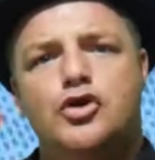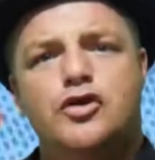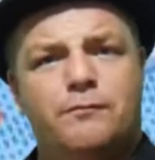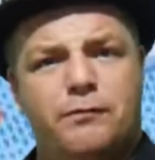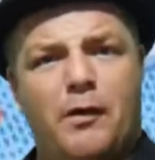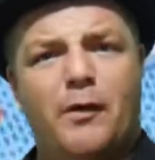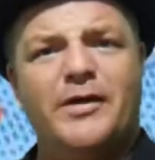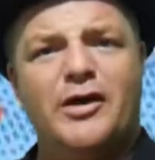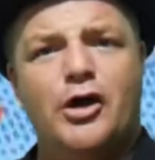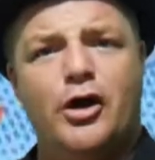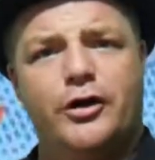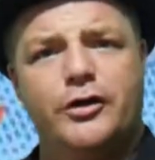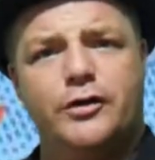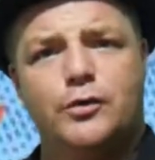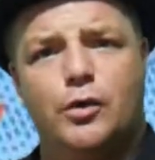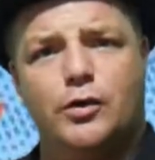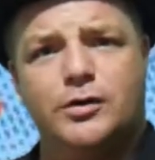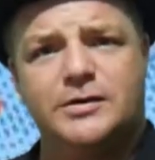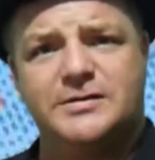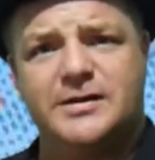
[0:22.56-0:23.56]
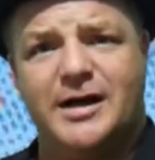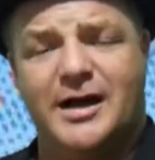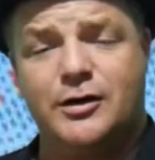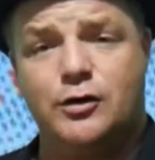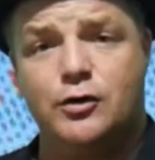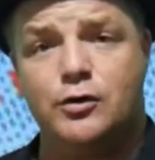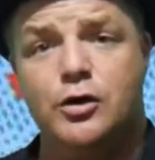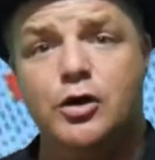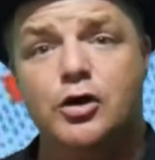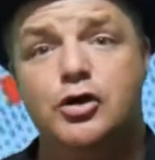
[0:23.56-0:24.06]
You've probably heard of the water
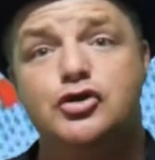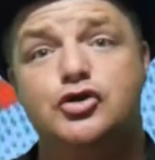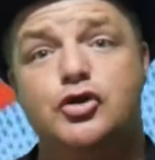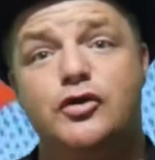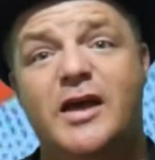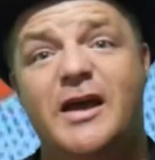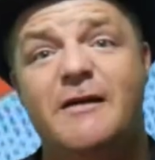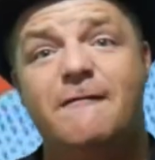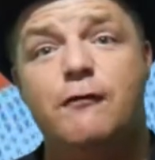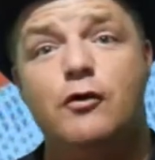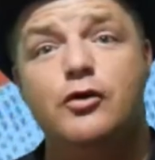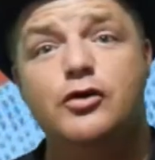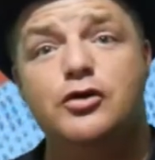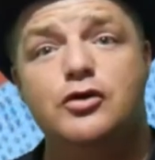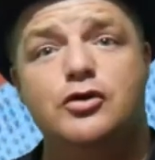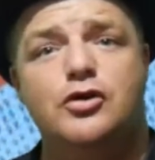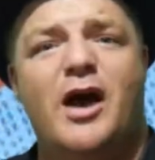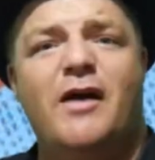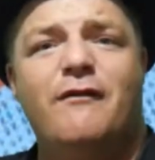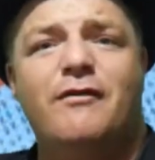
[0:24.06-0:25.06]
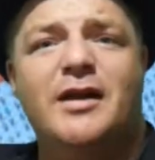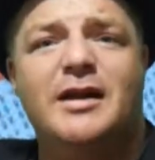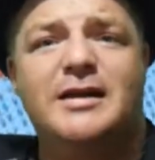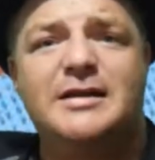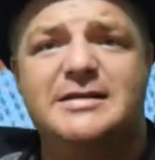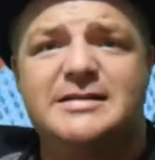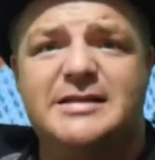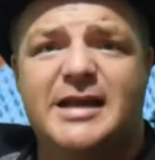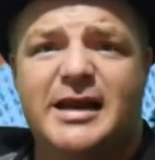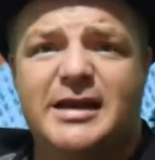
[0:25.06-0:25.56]
cycle, so therefore you have an
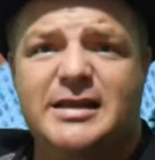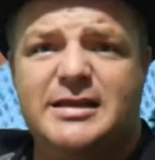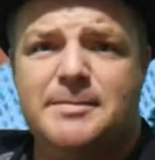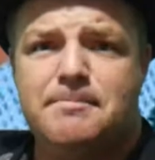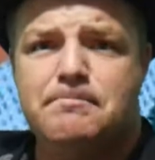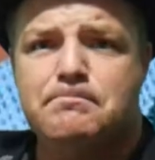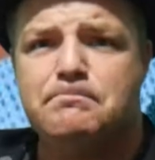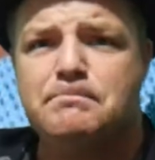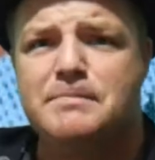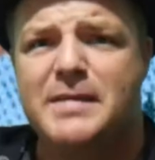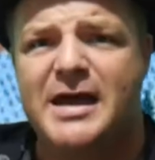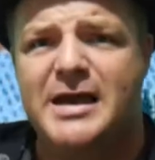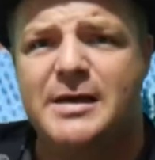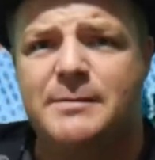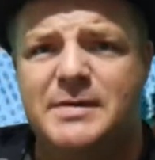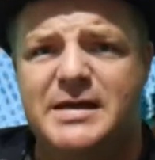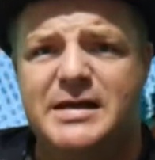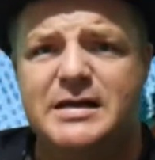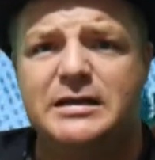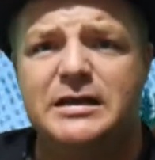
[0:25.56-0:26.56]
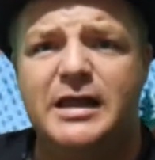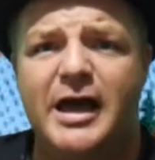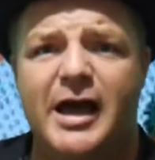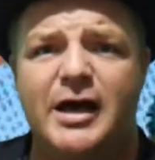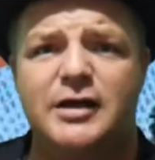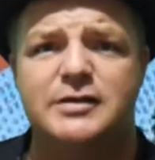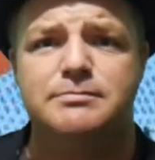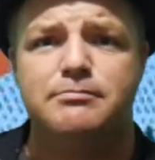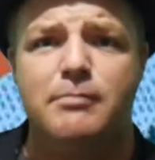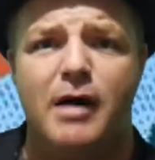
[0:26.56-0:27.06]
understanding that maybe
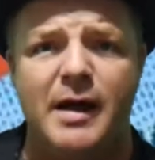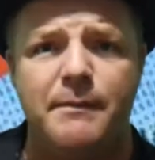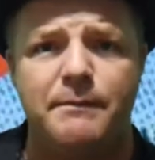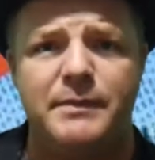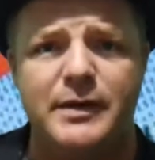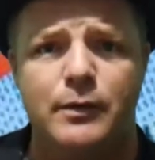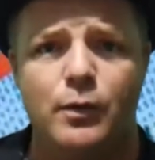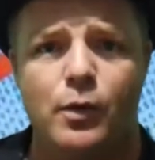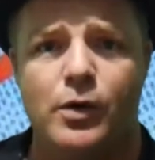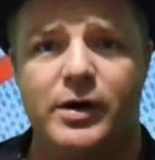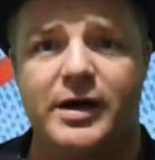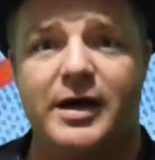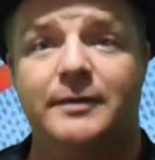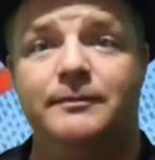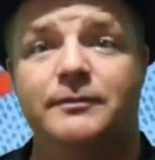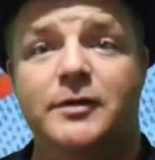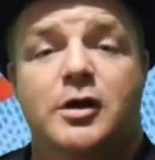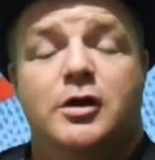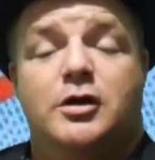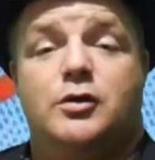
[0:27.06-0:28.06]
clouds might be water.